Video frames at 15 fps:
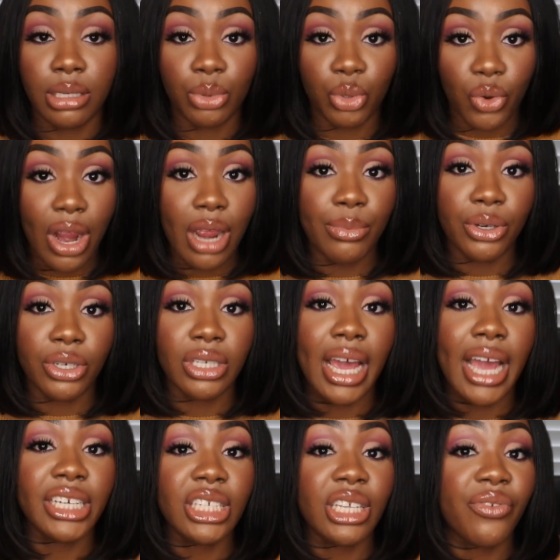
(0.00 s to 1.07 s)
subscribers.
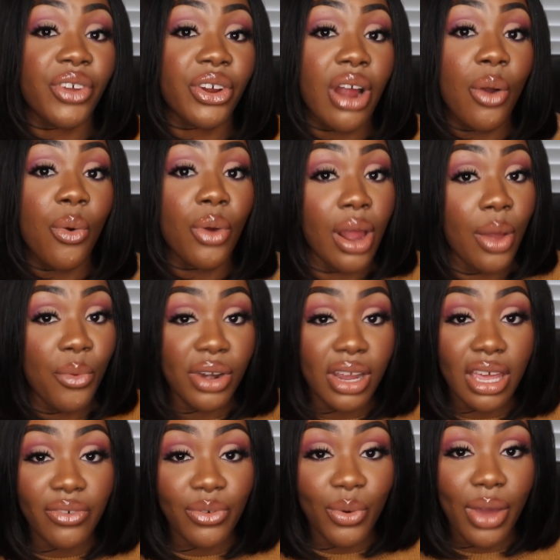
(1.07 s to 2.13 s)
I just need to figure out what I want to
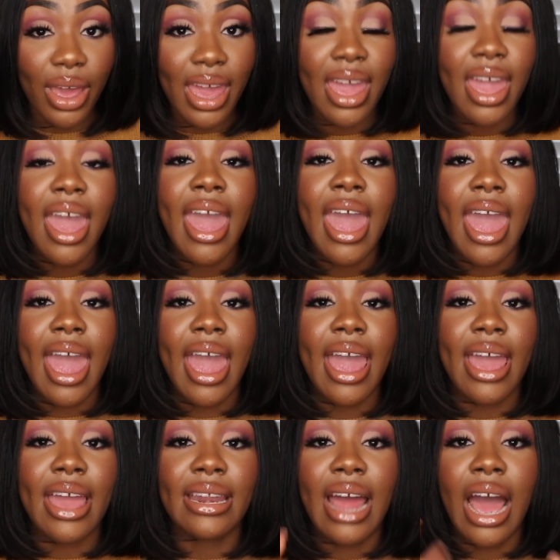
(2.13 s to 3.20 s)
give away
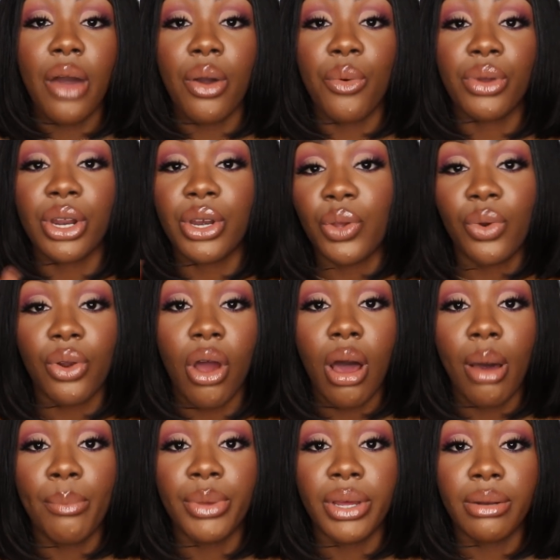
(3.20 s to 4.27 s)
and how I want to do it
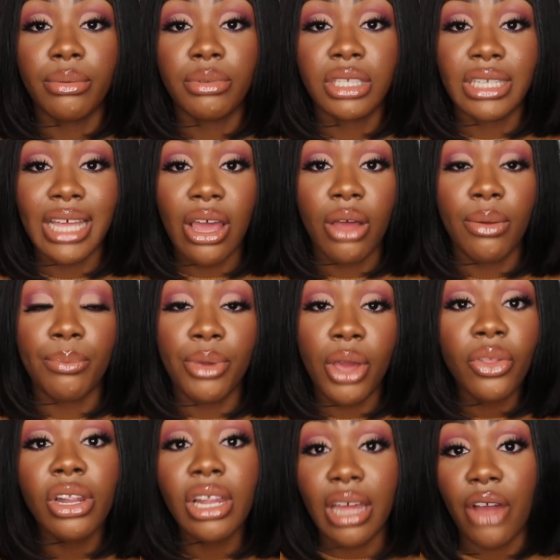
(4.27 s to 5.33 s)
all, but be
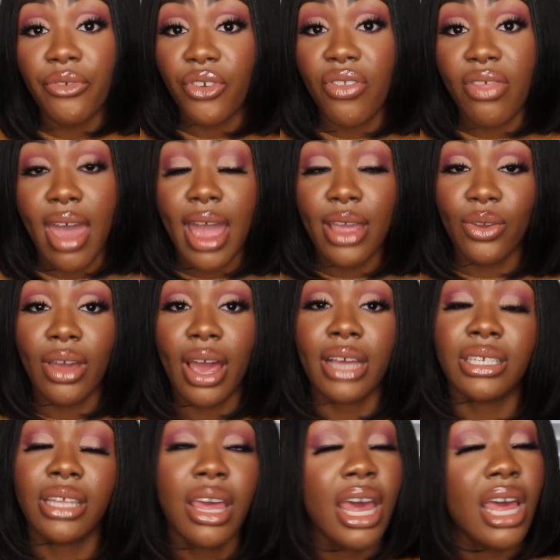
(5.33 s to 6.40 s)
on the lookout for that, you
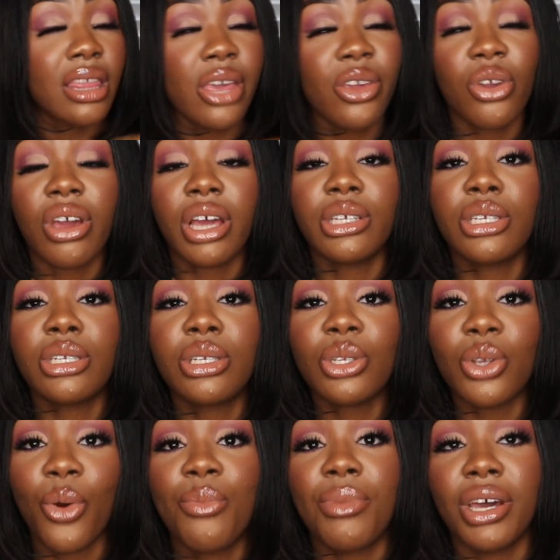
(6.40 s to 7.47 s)
guys. Thank you guys
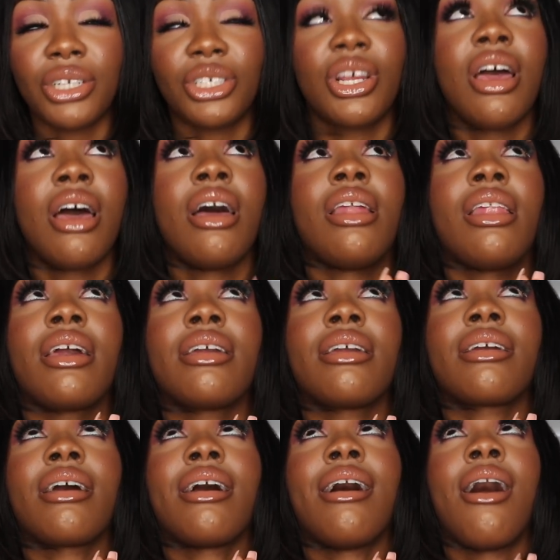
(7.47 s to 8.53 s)
so much,
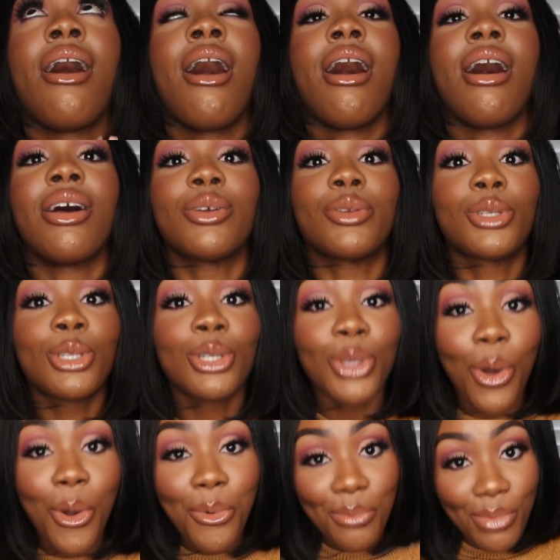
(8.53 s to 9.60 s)
like
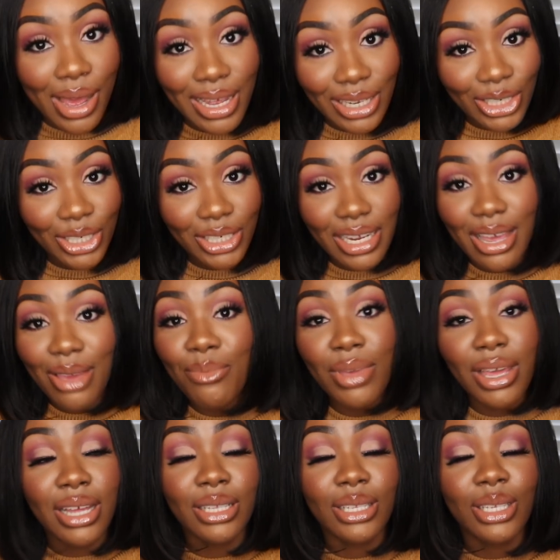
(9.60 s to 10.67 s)
so much. It
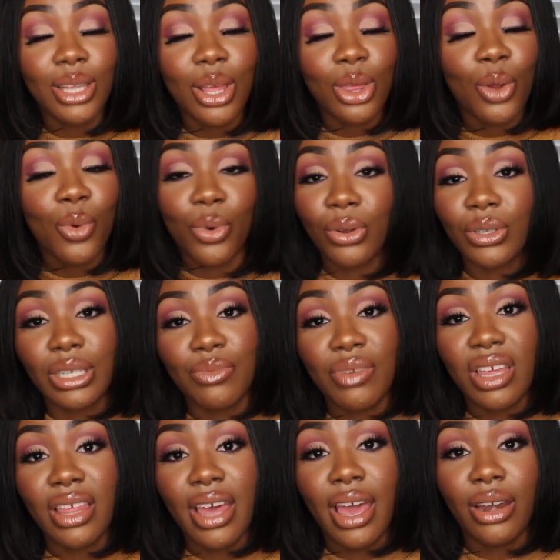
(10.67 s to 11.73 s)
means the world to
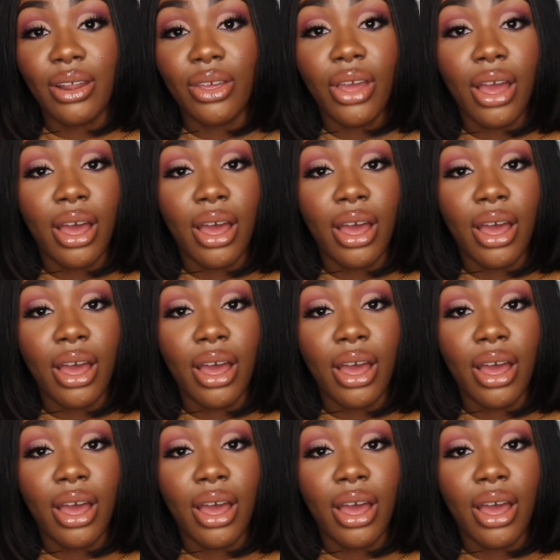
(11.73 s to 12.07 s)
me that